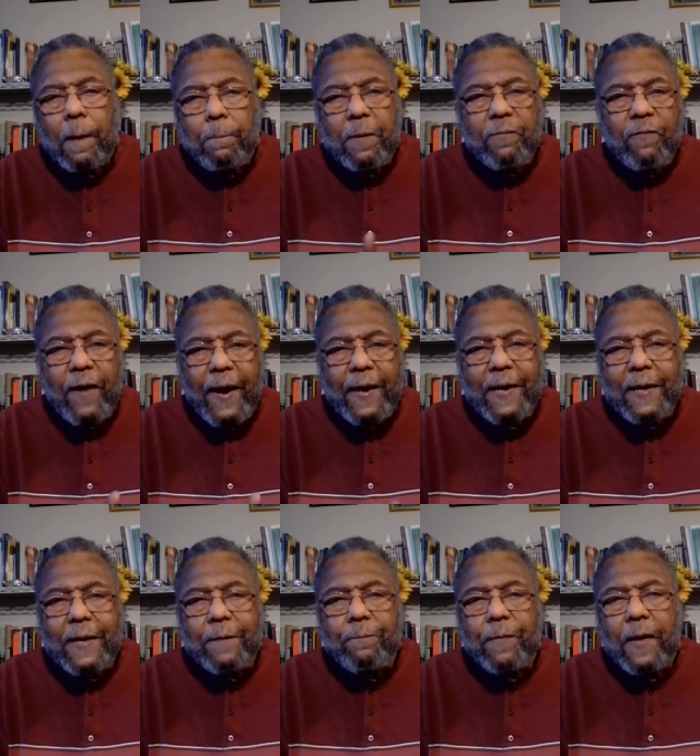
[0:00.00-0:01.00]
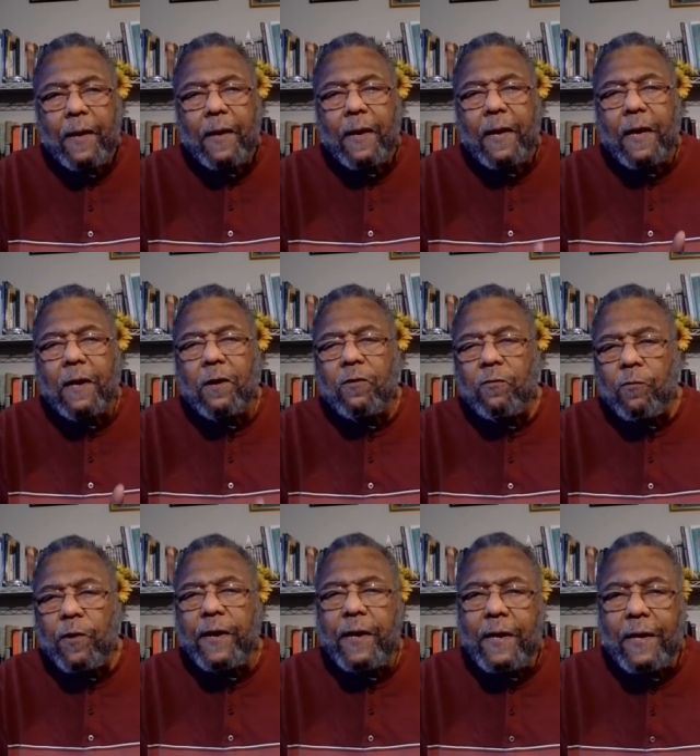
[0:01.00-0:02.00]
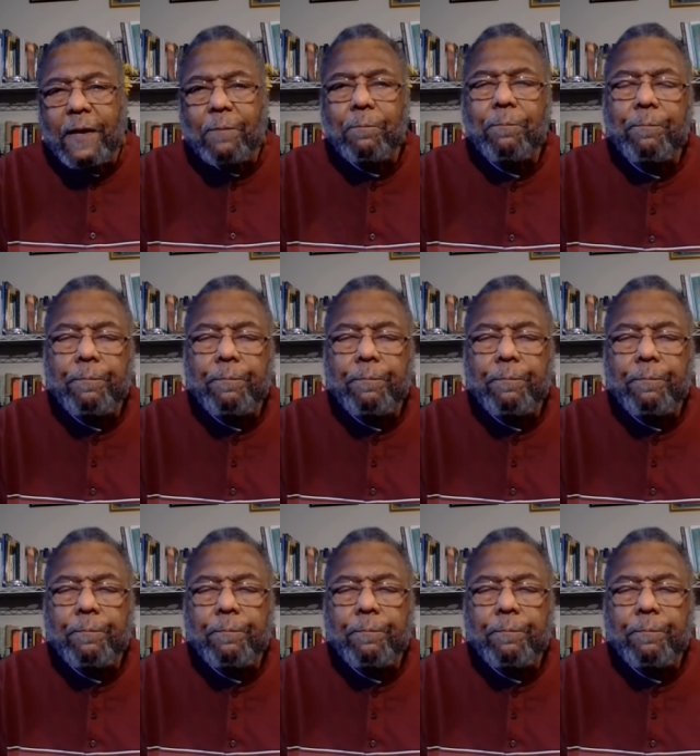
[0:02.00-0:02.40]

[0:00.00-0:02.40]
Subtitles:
But finally, in a dream,